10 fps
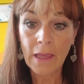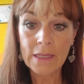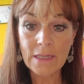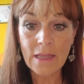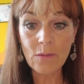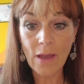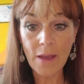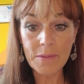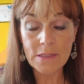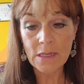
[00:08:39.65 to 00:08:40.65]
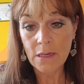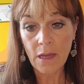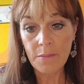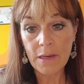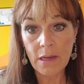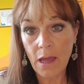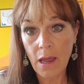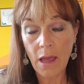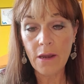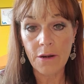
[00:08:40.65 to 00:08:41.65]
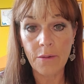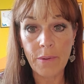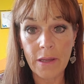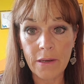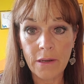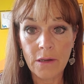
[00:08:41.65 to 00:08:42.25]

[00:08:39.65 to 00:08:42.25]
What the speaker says: Because I think what happens, I don't know, but